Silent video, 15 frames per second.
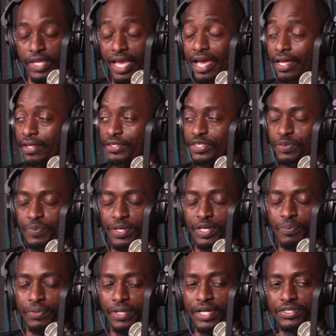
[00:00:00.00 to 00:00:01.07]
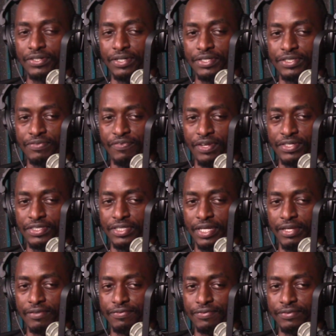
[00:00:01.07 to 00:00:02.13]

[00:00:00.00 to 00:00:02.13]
Thanks, this has been a pleasure. It's fun stuff.